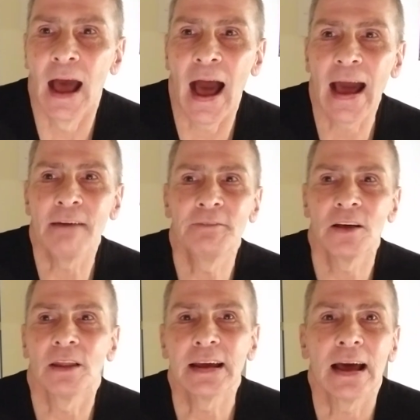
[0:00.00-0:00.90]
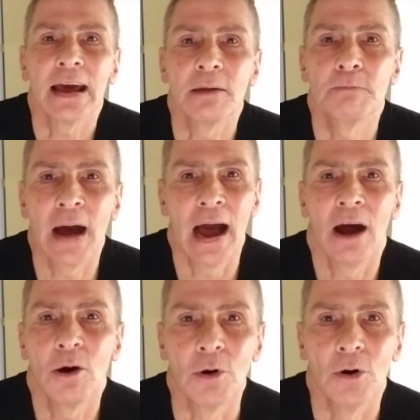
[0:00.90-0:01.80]
I felt like I had
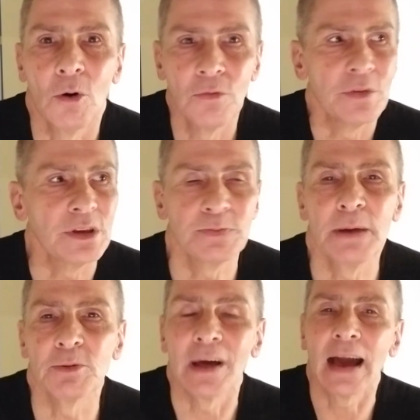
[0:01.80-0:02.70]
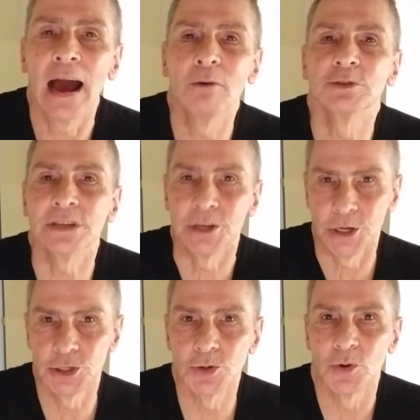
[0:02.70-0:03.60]
power over these people, like I was in
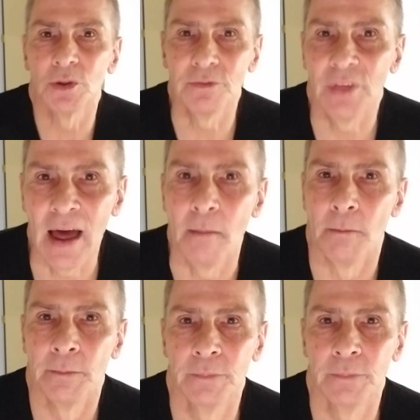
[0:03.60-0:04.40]
control of them.